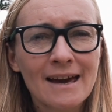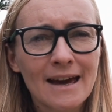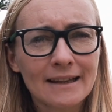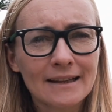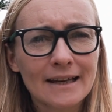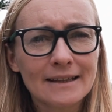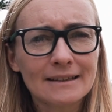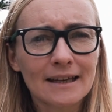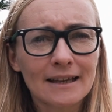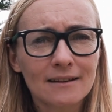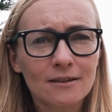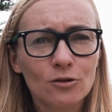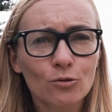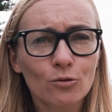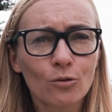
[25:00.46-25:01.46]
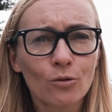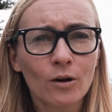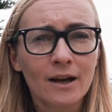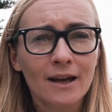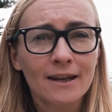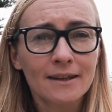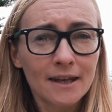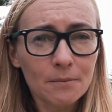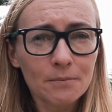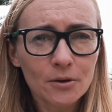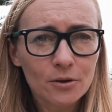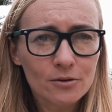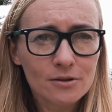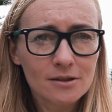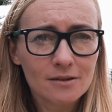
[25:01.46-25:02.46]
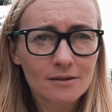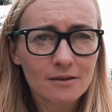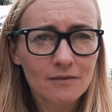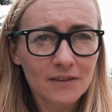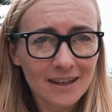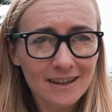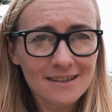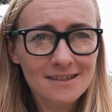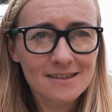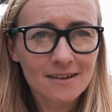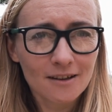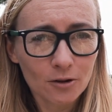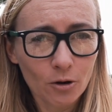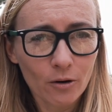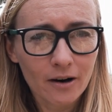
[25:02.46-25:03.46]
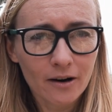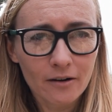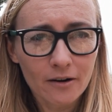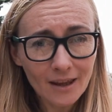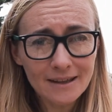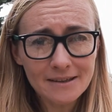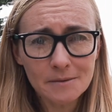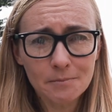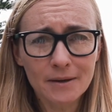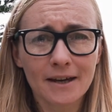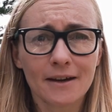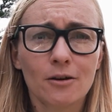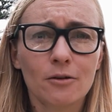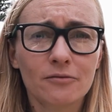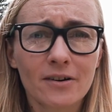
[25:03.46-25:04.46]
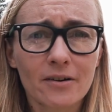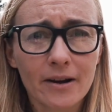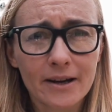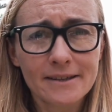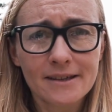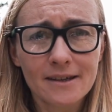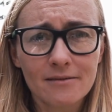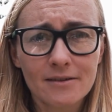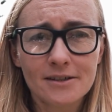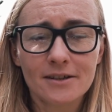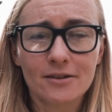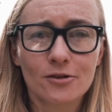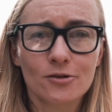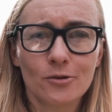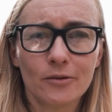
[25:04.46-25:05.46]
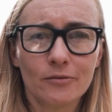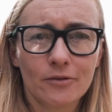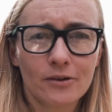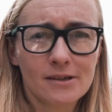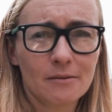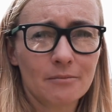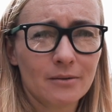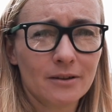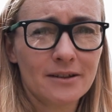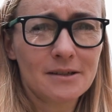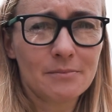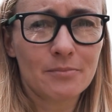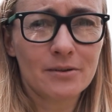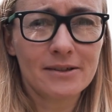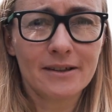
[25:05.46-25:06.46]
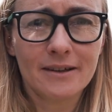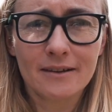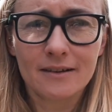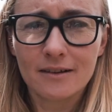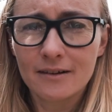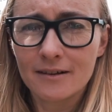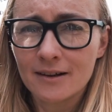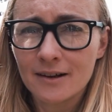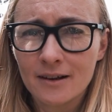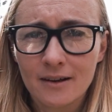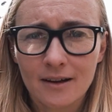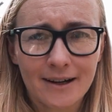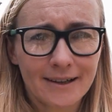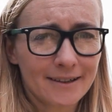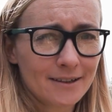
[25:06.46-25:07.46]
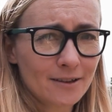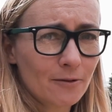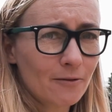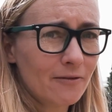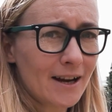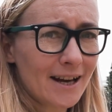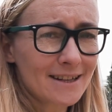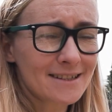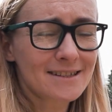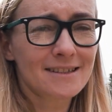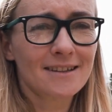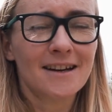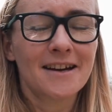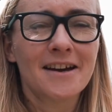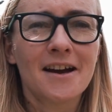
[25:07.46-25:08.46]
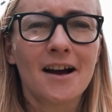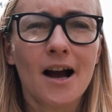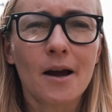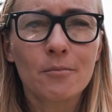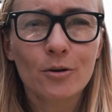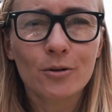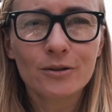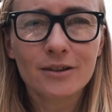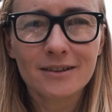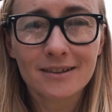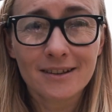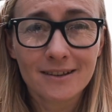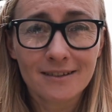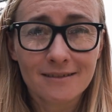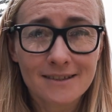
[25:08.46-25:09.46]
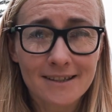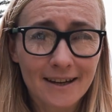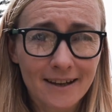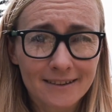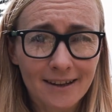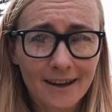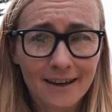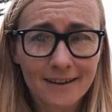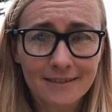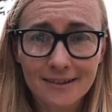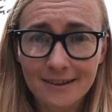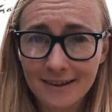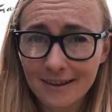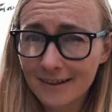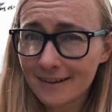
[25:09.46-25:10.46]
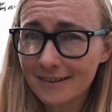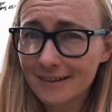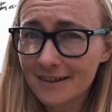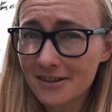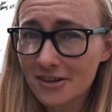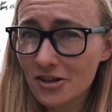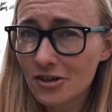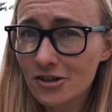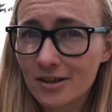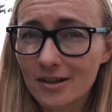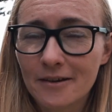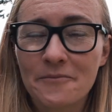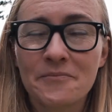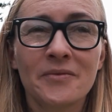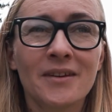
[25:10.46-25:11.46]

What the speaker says: and I tend to keep those things longer. And speaking of creativity and joy, for example, this particular, I don't know, vest, I bought it in secondhand in Indonesia.